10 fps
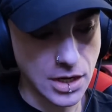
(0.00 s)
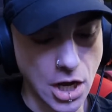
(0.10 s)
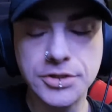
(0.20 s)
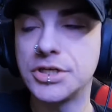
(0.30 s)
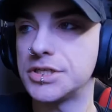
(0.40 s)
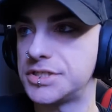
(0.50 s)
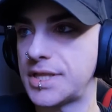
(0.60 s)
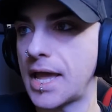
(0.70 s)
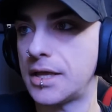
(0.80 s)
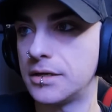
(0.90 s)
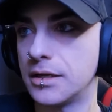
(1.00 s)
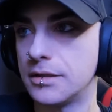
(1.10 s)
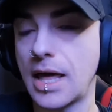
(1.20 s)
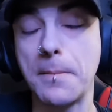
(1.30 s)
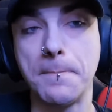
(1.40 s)
understand
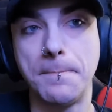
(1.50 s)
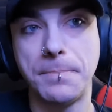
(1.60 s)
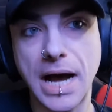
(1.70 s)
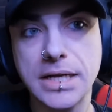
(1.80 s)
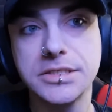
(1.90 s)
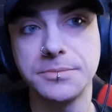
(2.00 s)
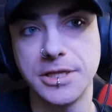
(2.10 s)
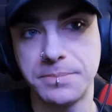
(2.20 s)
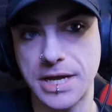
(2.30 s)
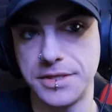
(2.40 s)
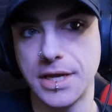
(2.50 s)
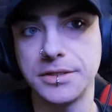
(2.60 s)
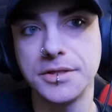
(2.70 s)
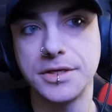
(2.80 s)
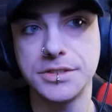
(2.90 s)
that possibly by the
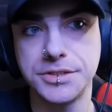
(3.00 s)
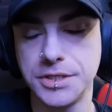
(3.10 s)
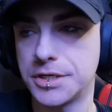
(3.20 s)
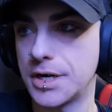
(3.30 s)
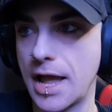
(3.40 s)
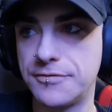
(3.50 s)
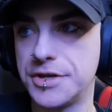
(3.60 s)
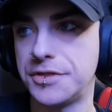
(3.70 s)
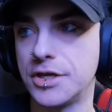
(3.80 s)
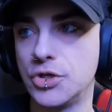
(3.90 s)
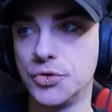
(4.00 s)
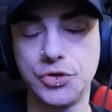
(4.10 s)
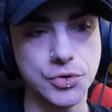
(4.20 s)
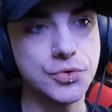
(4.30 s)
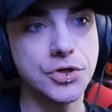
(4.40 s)
end of this year, everything you
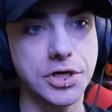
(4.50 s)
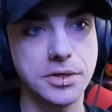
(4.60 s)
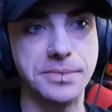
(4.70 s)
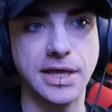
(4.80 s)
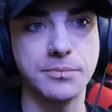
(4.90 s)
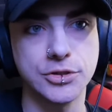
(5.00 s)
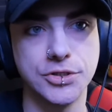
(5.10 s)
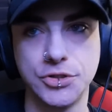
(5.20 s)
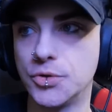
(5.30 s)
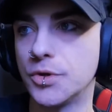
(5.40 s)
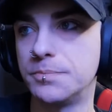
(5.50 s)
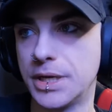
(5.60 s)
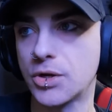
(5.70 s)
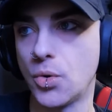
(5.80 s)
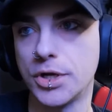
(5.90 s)
do, you're going to be able to do with
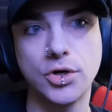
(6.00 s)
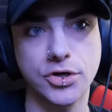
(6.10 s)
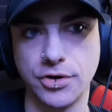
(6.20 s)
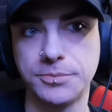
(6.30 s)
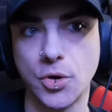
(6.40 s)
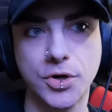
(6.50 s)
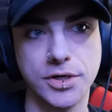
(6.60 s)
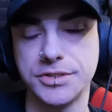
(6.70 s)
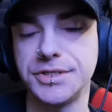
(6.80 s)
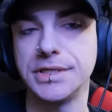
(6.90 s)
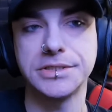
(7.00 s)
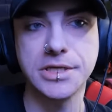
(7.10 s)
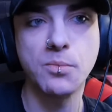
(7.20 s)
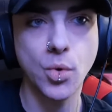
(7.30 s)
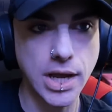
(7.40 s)
Bitcoin or cryptocurrency in
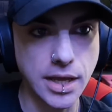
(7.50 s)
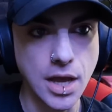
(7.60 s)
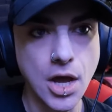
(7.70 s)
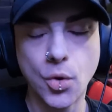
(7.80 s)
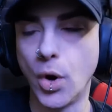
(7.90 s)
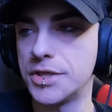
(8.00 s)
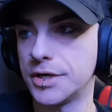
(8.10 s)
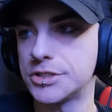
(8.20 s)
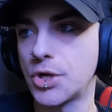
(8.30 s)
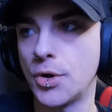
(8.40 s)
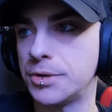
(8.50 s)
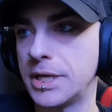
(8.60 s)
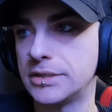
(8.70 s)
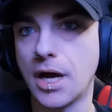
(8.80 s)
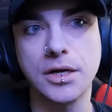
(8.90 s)
some way. Whether it's going to
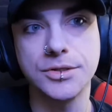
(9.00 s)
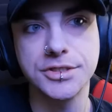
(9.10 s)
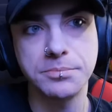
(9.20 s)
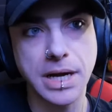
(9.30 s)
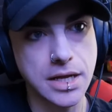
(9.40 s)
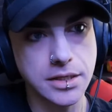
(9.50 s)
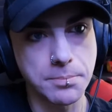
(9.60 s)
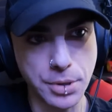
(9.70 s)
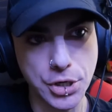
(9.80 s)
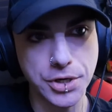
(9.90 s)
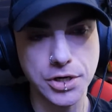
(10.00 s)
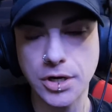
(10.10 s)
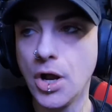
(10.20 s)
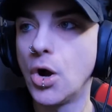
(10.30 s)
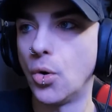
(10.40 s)
McDonald's and buying a
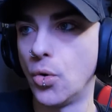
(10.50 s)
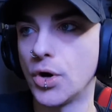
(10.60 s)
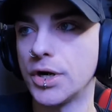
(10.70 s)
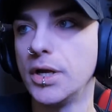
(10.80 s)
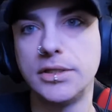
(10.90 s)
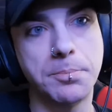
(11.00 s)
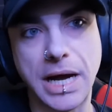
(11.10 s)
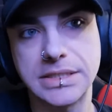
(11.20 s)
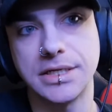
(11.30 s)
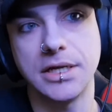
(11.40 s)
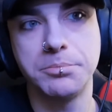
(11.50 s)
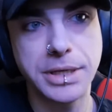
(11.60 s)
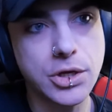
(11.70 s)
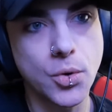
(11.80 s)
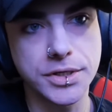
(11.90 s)
burger, or depositing
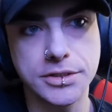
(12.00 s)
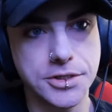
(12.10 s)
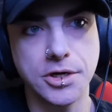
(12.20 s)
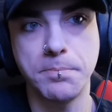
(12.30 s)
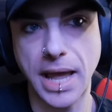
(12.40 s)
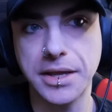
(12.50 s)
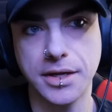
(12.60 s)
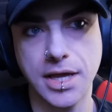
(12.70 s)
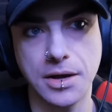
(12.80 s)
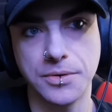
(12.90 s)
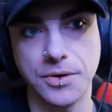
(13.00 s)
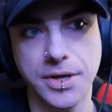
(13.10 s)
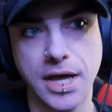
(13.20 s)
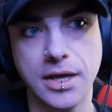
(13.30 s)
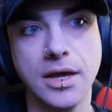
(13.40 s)
Bitcoin into your bank account,
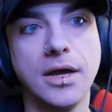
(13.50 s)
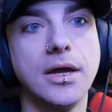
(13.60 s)
okay?